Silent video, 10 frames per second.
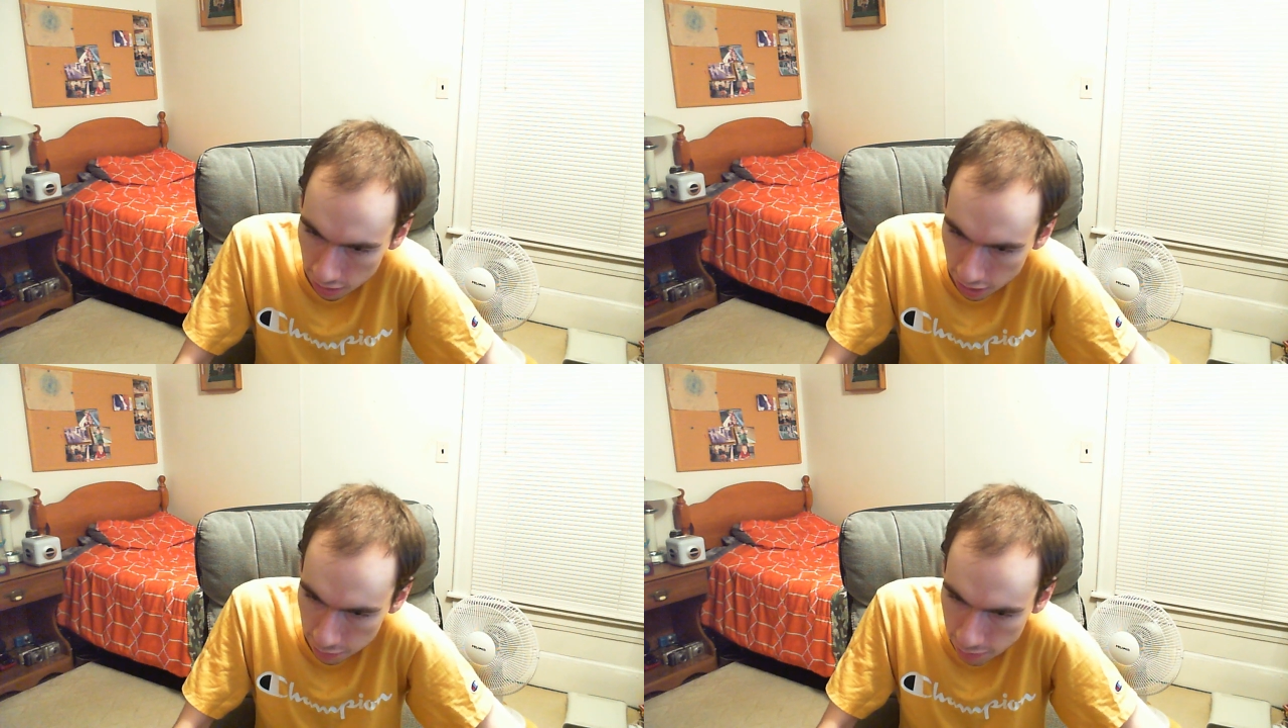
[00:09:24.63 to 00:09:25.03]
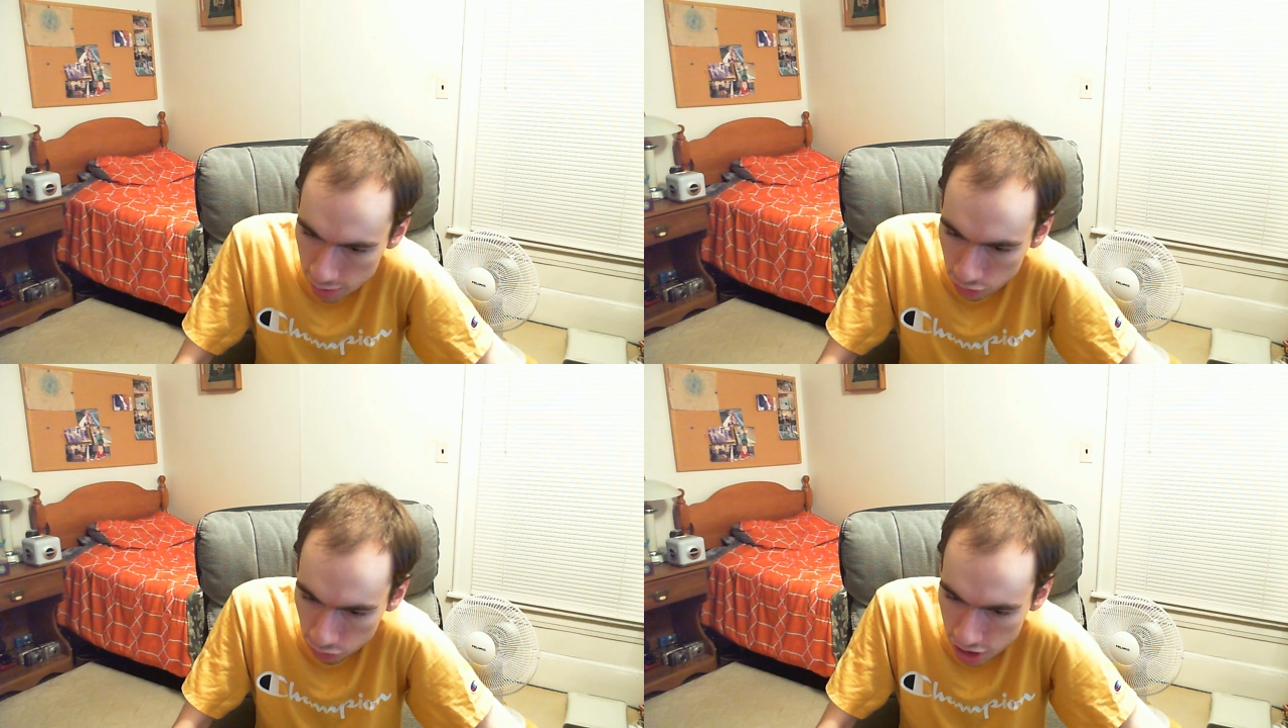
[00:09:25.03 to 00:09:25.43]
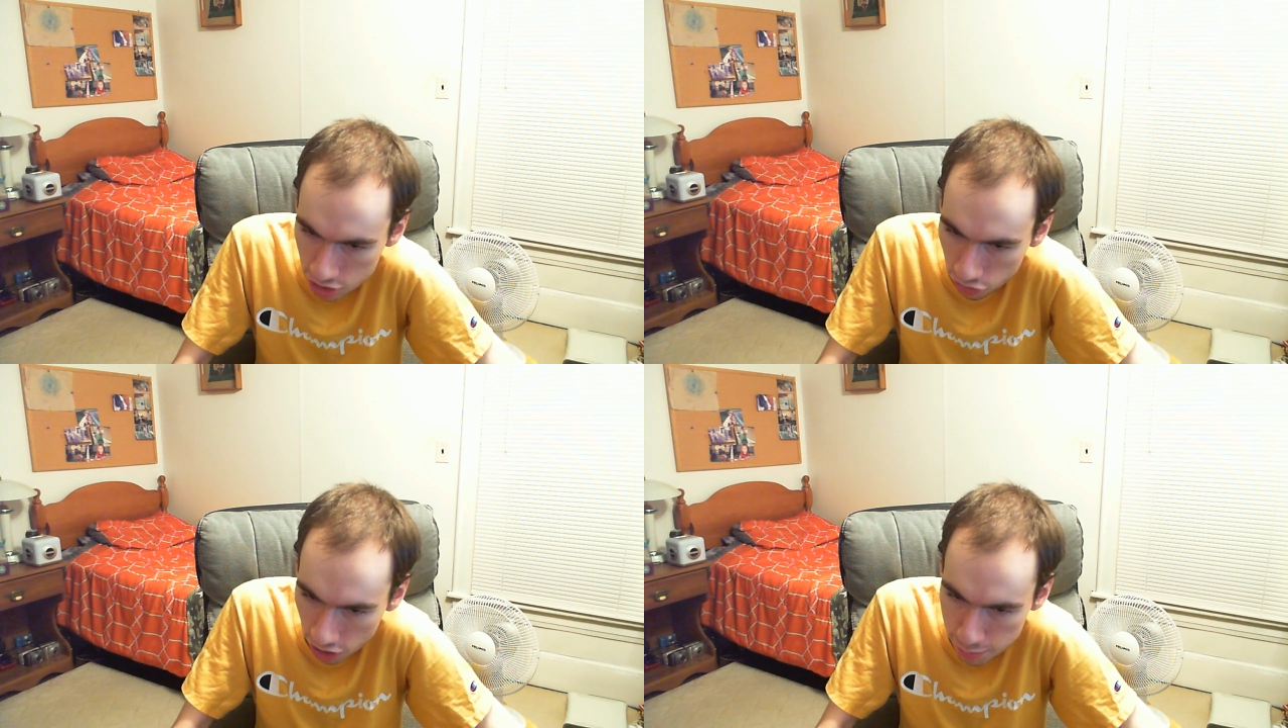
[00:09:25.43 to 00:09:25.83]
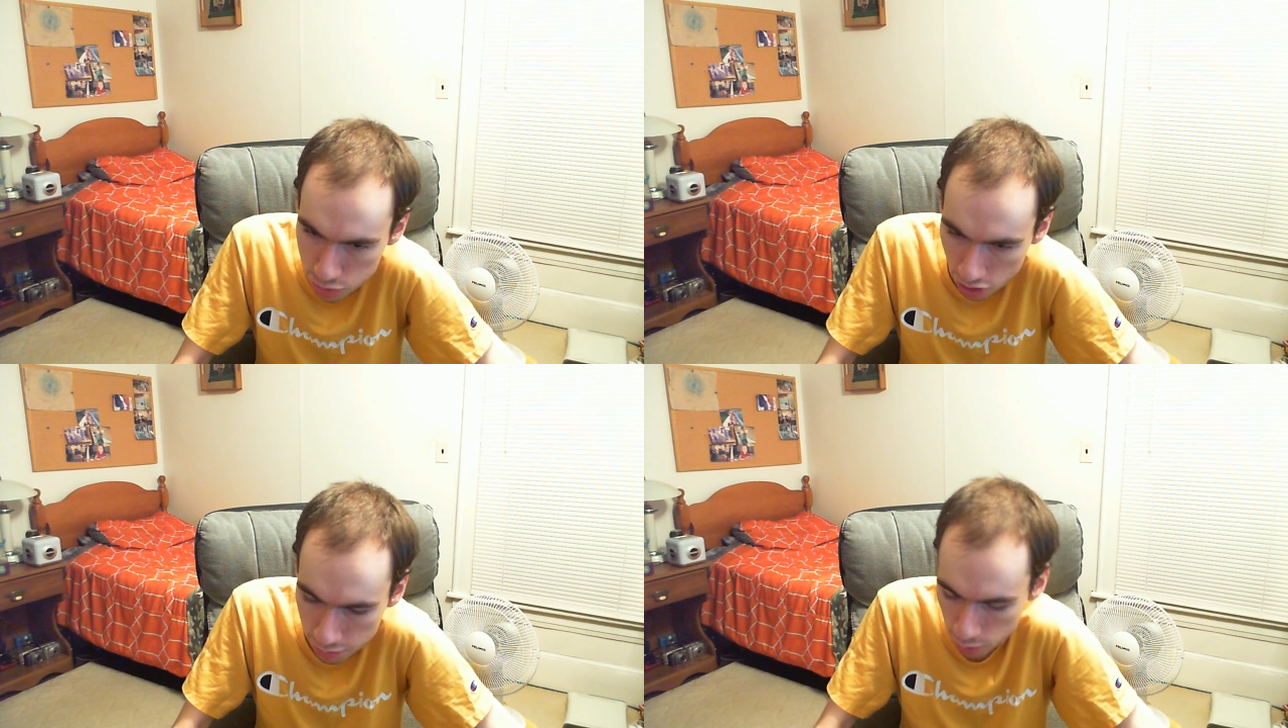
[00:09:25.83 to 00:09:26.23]
like maybe green
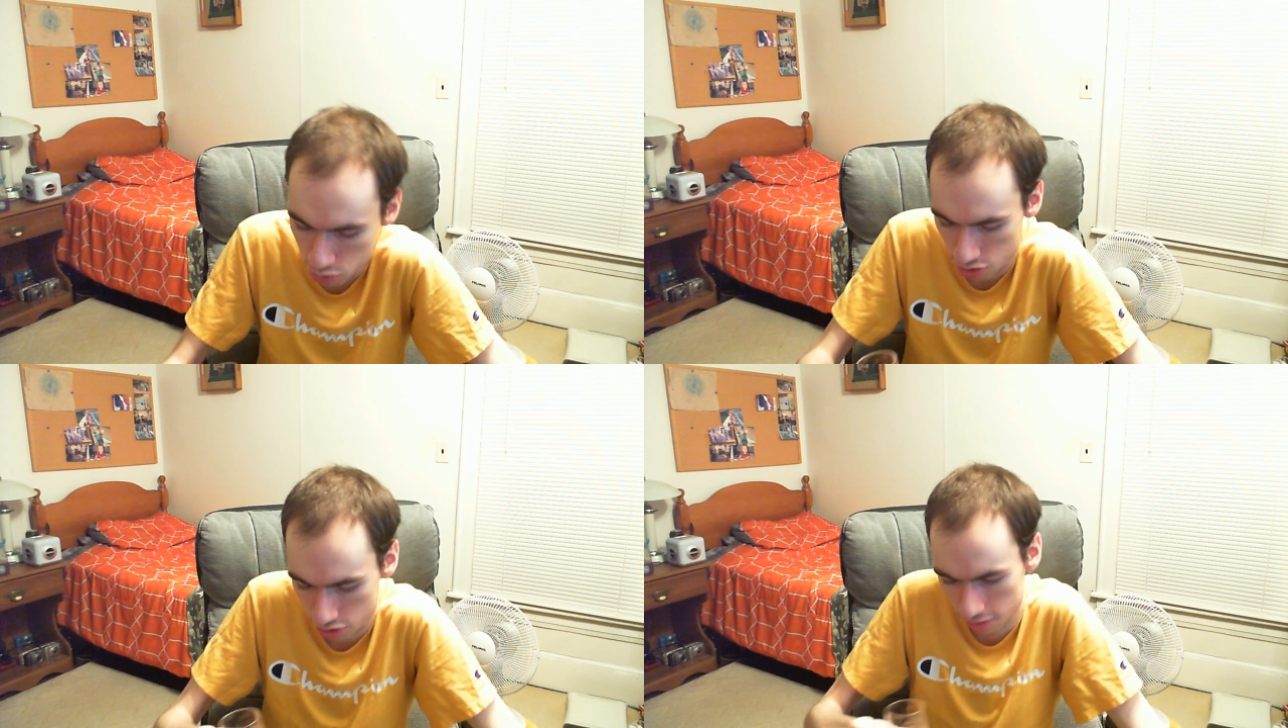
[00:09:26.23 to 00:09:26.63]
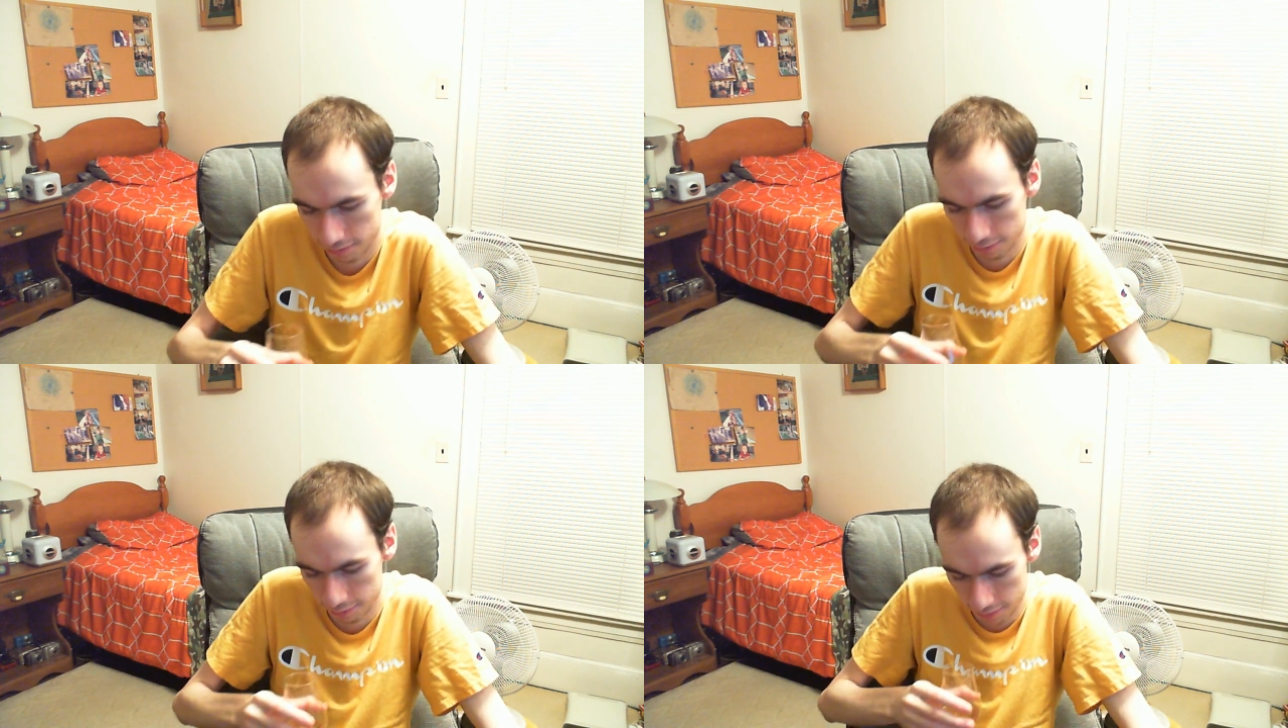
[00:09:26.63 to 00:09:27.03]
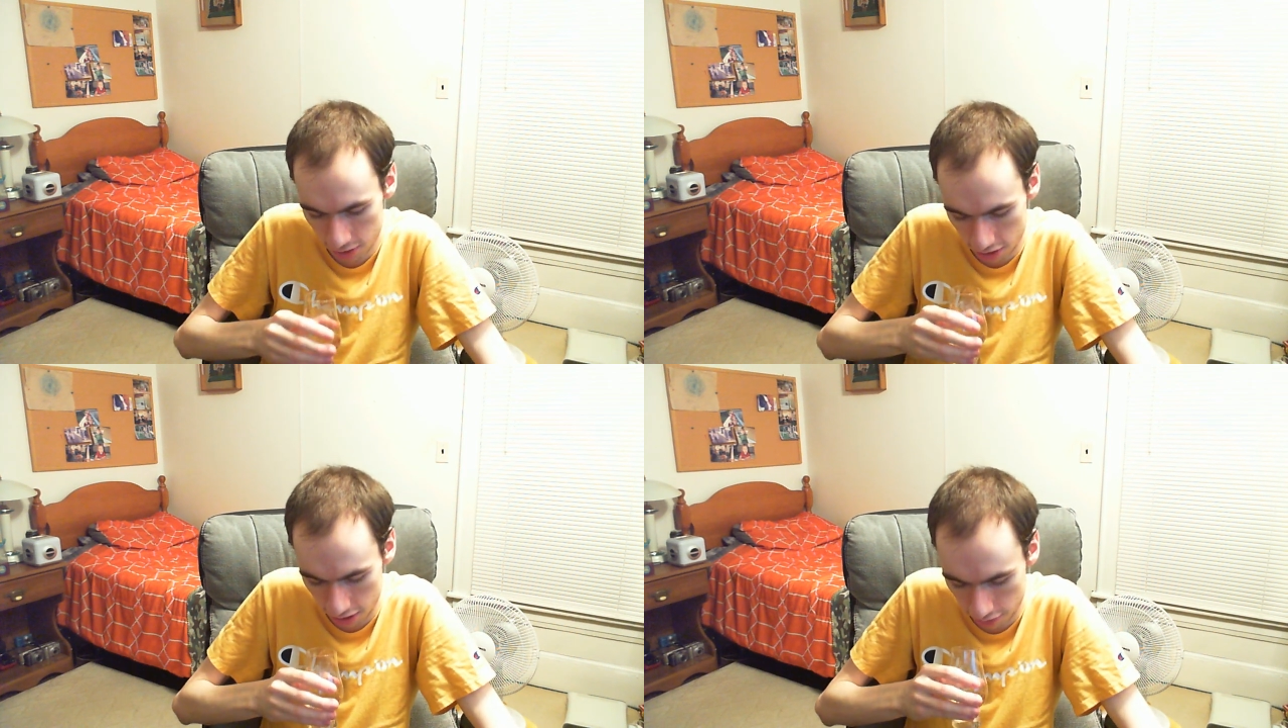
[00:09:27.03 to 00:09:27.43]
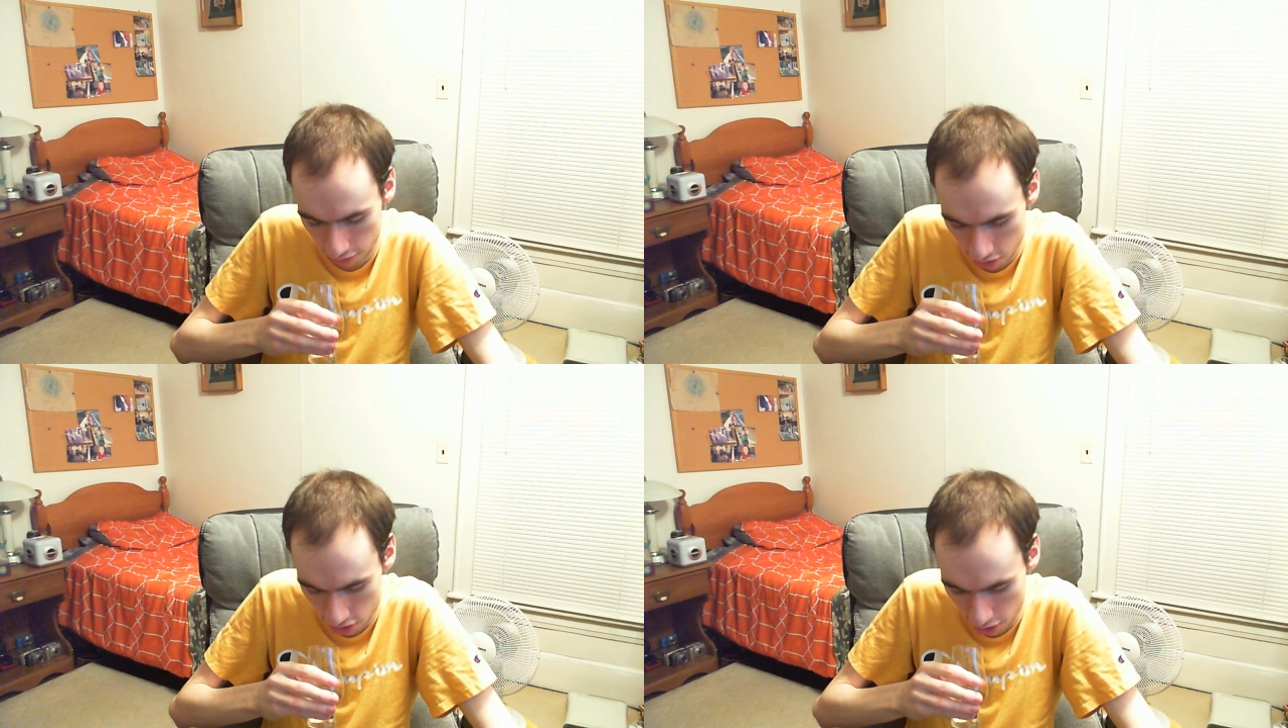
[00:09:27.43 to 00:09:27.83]
grapes almost. Take another sip